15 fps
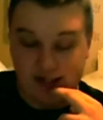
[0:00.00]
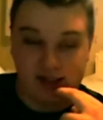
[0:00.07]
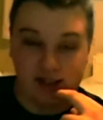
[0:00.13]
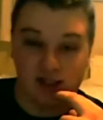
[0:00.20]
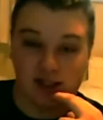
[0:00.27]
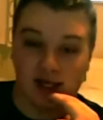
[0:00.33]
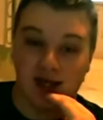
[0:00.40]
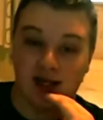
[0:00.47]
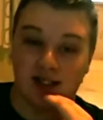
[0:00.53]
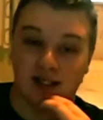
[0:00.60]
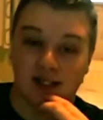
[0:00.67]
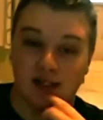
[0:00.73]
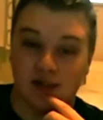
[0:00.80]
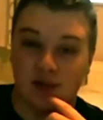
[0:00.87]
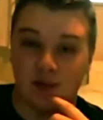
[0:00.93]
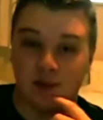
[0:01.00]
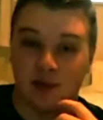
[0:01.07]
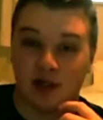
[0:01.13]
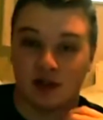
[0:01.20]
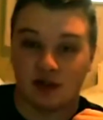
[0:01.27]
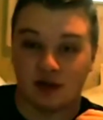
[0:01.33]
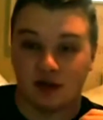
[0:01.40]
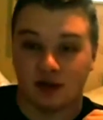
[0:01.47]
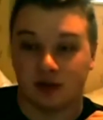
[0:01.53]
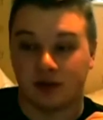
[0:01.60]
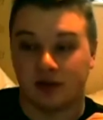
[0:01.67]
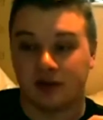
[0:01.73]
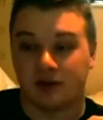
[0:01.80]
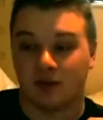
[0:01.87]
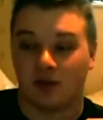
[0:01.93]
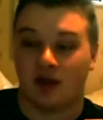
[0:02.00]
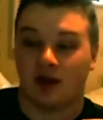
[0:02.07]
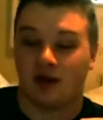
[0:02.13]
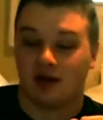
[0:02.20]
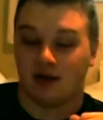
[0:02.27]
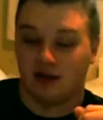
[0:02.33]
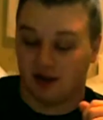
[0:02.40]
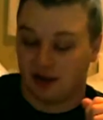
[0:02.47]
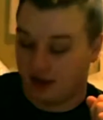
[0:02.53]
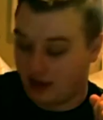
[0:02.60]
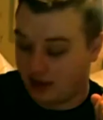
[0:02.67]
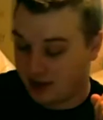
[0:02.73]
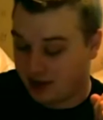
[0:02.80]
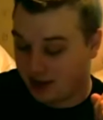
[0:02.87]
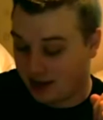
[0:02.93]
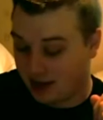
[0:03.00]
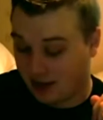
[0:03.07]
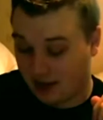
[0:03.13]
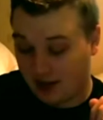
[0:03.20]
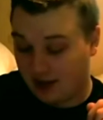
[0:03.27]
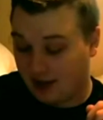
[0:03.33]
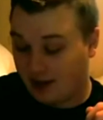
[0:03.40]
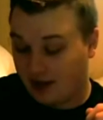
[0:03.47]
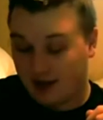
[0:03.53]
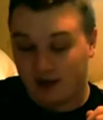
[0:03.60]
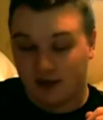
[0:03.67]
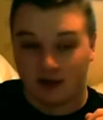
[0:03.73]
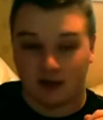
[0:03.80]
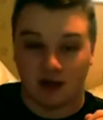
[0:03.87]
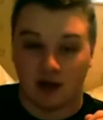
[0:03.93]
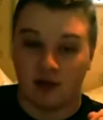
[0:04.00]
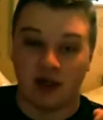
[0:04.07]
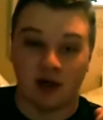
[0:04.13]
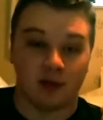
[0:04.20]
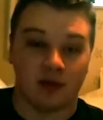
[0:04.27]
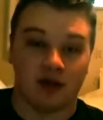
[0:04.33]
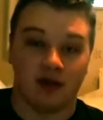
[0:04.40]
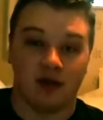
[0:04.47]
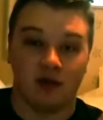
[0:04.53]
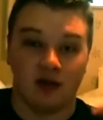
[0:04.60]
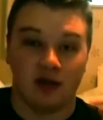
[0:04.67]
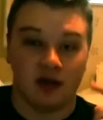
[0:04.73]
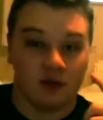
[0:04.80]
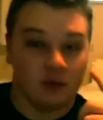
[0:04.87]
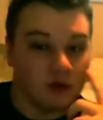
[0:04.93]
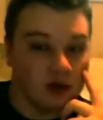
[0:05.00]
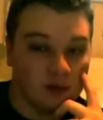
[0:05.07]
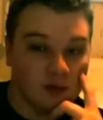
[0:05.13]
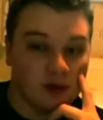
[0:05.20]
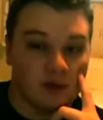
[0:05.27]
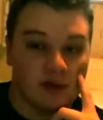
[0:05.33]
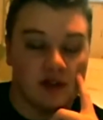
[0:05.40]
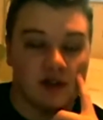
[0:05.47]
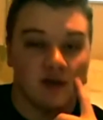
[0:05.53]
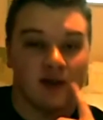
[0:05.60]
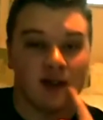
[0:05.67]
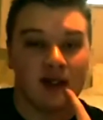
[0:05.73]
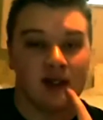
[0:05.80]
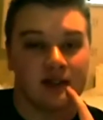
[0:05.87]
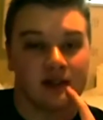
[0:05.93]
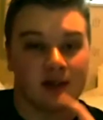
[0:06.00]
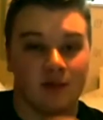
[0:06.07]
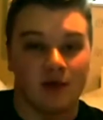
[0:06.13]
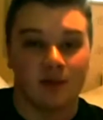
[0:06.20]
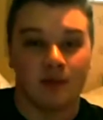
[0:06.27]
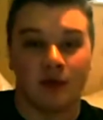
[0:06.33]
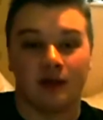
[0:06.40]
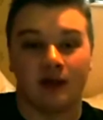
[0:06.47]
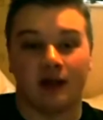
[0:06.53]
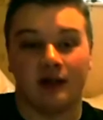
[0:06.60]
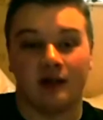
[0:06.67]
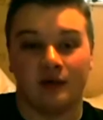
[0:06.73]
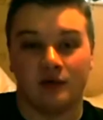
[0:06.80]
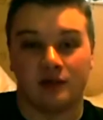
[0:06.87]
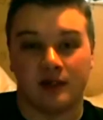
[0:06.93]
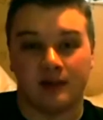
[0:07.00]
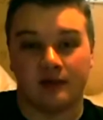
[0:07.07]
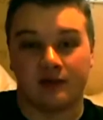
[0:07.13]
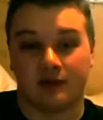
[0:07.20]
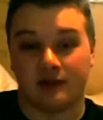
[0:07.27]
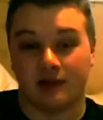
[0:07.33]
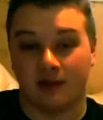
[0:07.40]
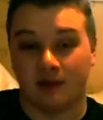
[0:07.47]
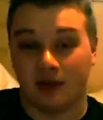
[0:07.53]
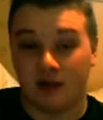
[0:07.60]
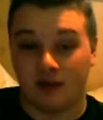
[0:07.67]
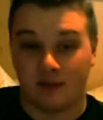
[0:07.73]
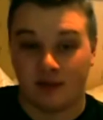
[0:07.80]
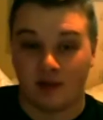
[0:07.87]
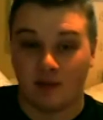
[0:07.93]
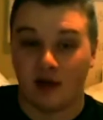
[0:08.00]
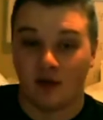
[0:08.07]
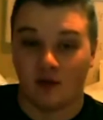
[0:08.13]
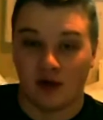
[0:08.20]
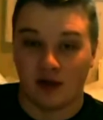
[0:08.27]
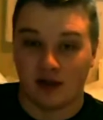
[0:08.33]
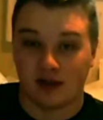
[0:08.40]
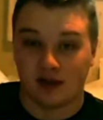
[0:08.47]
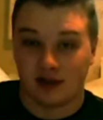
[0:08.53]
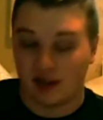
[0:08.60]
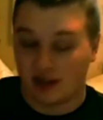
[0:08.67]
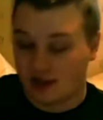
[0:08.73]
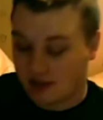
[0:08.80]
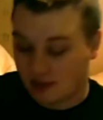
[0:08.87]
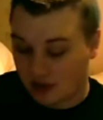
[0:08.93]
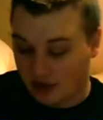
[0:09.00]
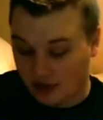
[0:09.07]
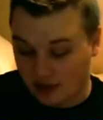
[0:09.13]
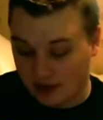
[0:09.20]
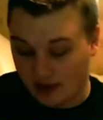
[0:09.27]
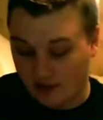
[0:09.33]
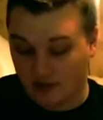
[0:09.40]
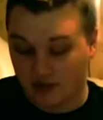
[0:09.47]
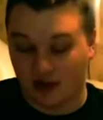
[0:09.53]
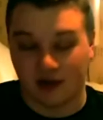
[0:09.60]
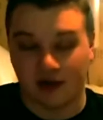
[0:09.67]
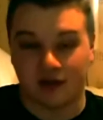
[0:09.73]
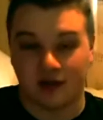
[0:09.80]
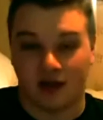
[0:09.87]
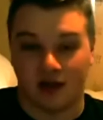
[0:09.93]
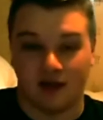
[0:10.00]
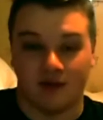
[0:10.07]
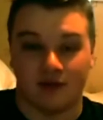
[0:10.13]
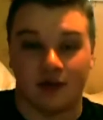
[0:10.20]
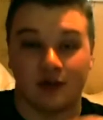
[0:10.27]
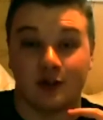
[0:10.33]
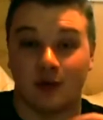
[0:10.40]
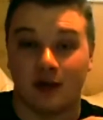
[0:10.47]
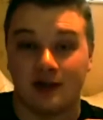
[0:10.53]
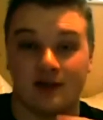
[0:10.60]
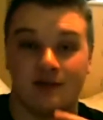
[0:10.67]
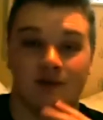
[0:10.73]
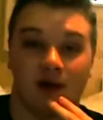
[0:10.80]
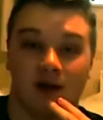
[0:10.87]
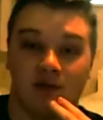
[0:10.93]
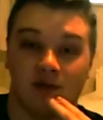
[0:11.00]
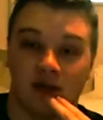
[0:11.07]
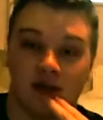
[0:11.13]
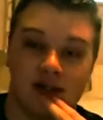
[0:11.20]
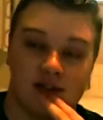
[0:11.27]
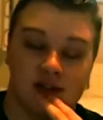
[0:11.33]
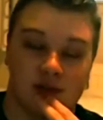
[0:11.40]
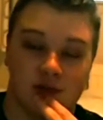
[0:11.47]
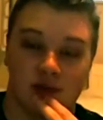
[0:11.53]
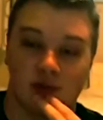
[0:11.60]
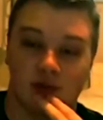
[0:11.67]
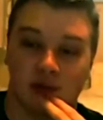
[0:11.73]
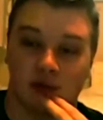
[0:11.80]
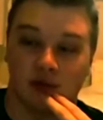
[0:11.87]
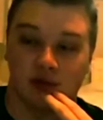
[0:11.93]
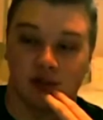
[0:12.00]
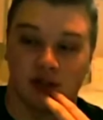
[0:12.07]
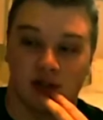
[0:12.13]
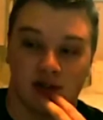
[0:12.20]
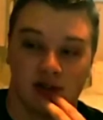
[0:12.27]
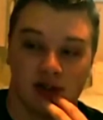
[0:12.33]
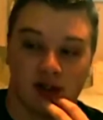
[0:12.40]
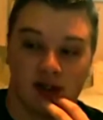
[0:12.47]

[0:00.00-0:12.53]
So there's 18 big tutorials that we had this year. Coming up in the new year, what I'm going to be doing is I'm not building any new ships for the time being. The main reason is because I've got a ton. I've got 25 I need to do tutorials on.